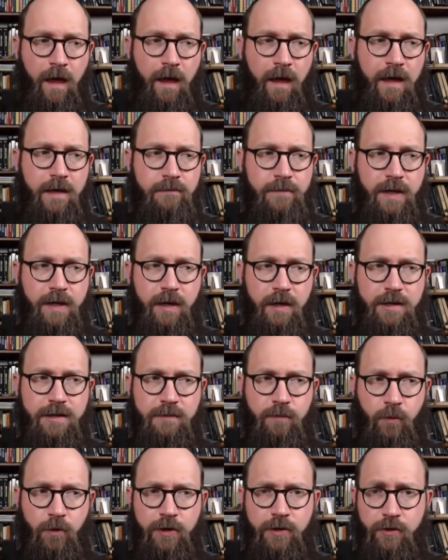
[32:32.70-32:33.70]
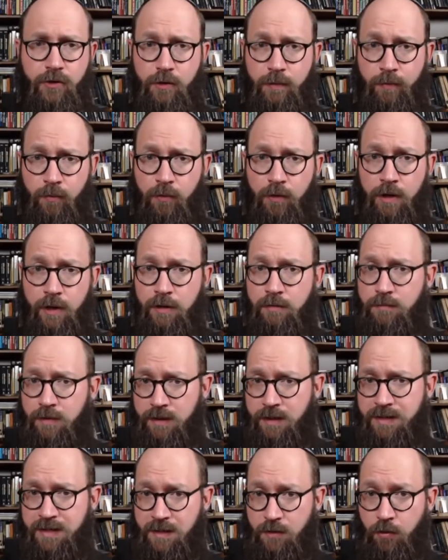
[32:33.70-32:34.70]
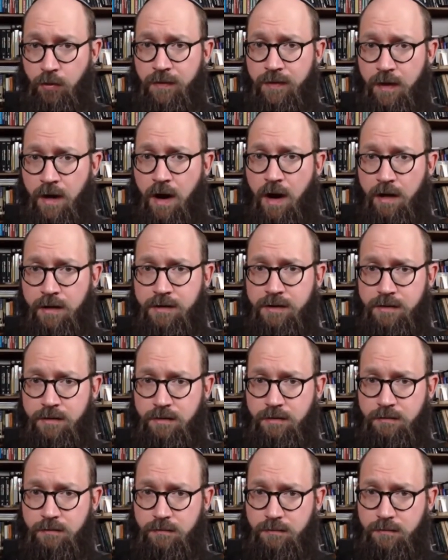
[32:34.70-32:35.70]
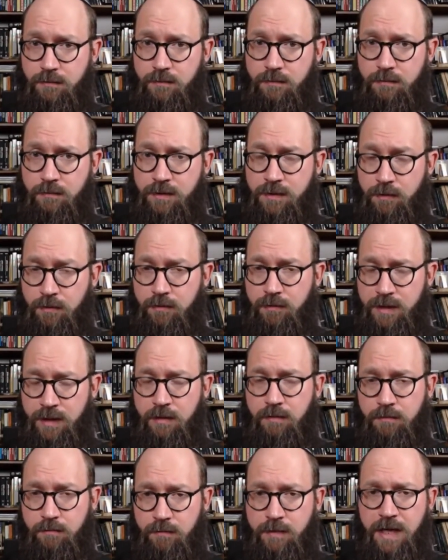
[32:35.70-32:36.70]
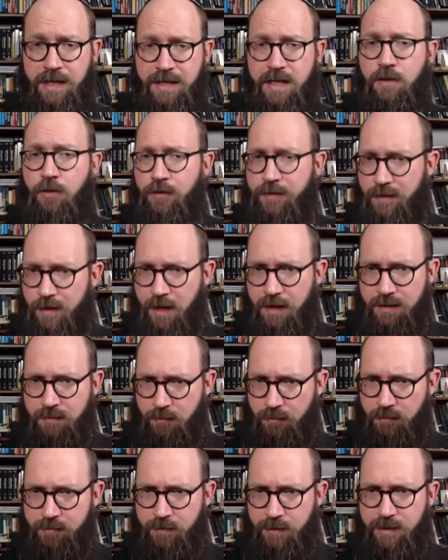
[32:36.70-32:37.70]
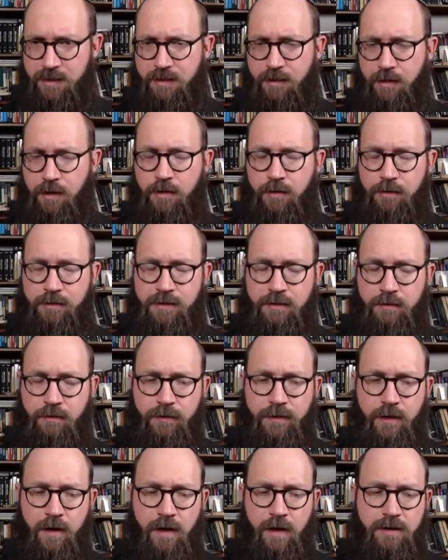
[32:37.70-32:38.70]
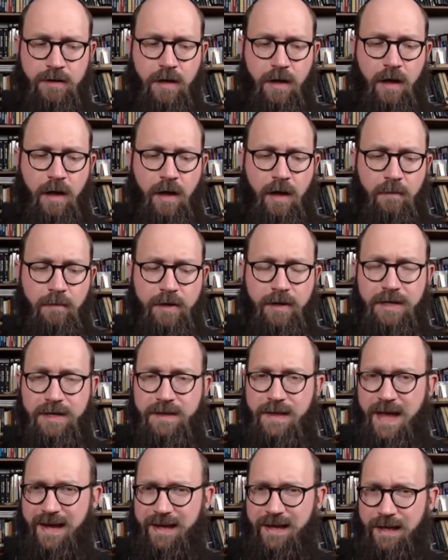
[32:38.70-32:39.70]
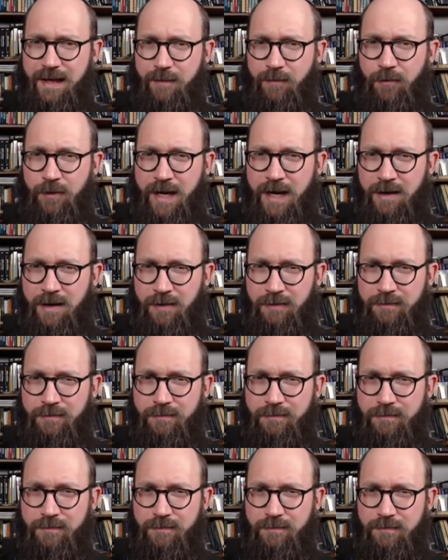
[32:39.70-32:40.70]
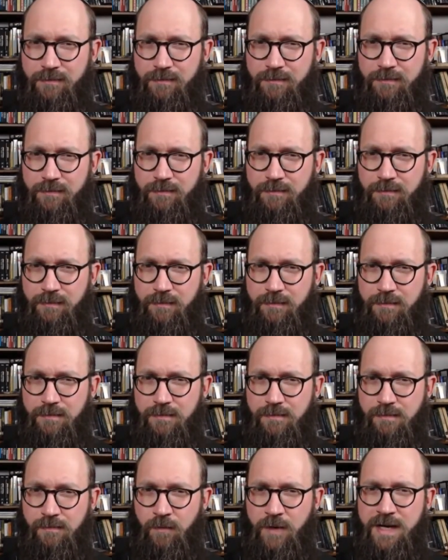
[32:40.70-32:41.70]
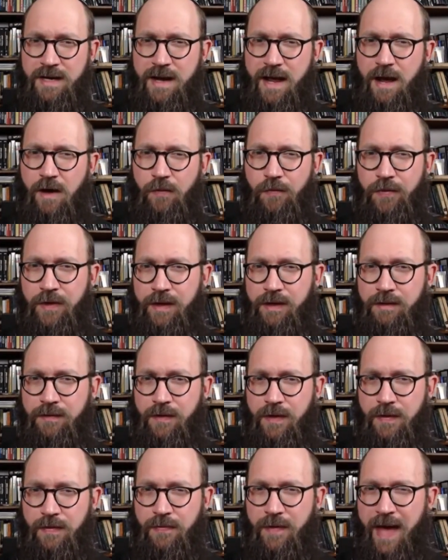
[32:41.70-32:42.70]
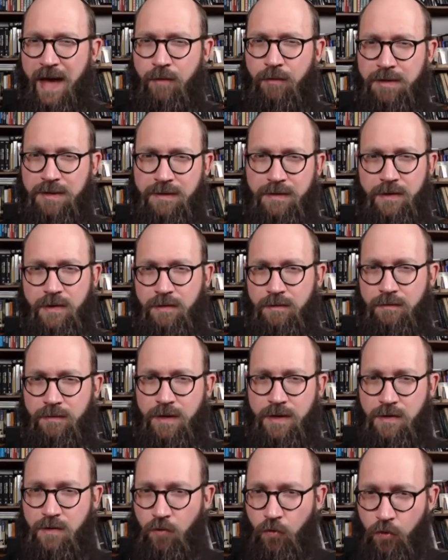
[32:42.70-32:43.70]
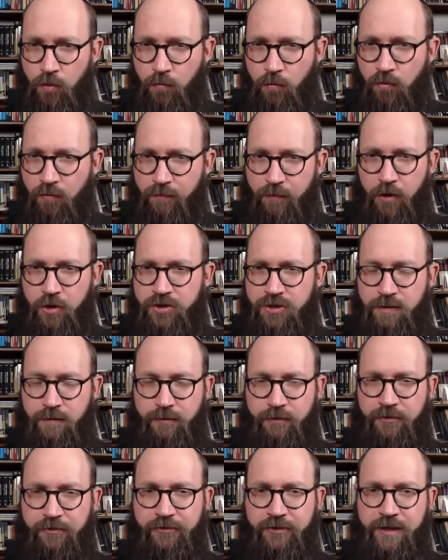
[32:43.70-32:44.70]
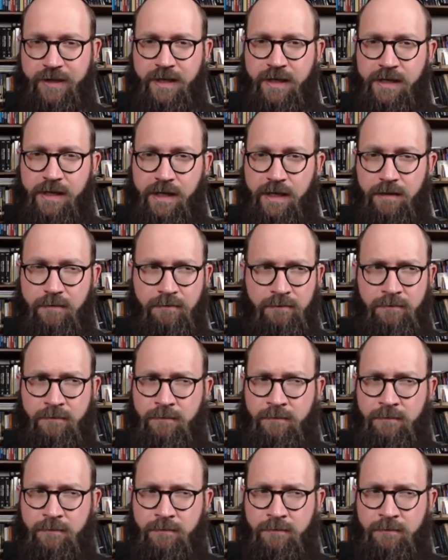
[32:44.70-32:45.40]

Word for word: And because one group won, because the Orthodox, so you know, when I say Orthodox, I'm always putting scare quotes on Orthodox, because that camp went out, we now think that that was the, the normal version of Christianity.